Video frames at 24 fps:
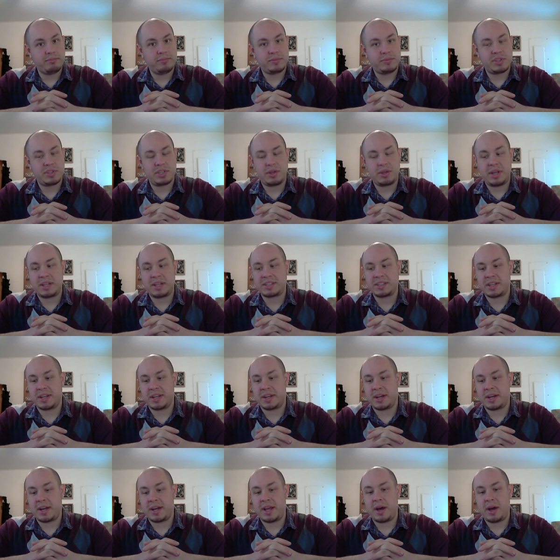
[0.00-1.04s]
So that's going to
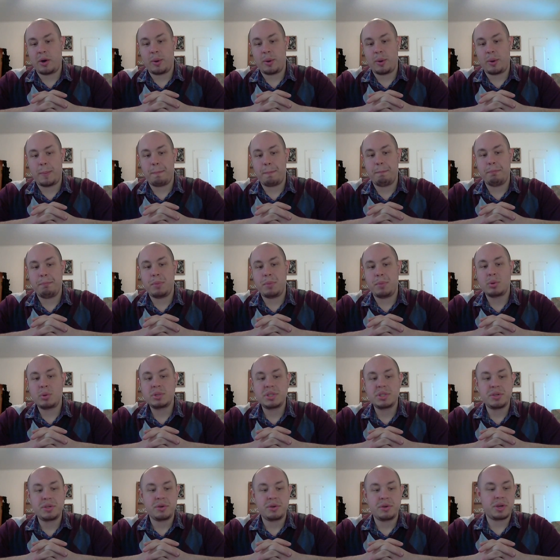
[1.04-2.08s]
cut out
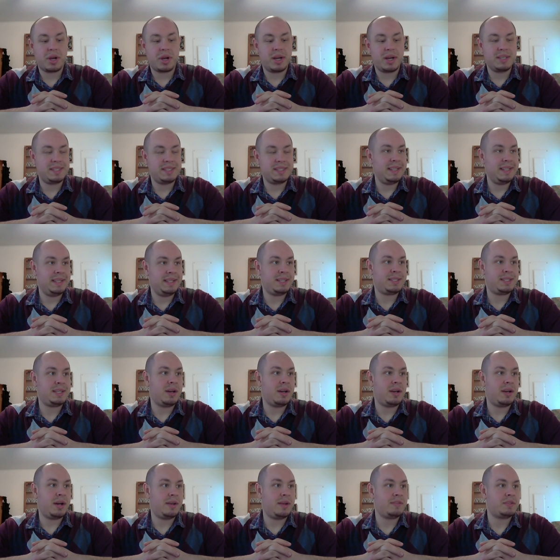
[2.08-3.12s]
most of your guys' EDC
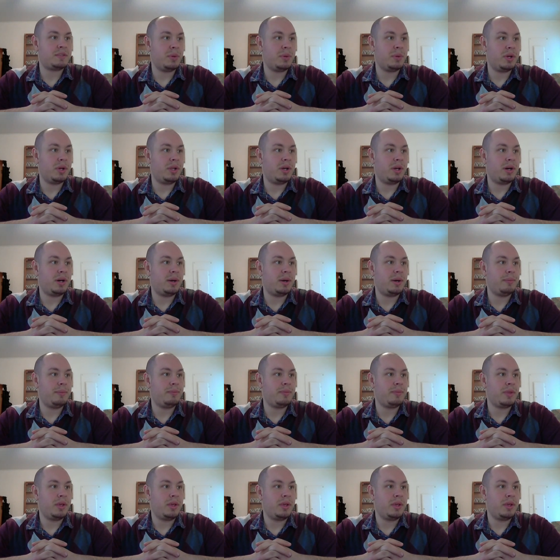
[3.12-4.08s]
knives, but um,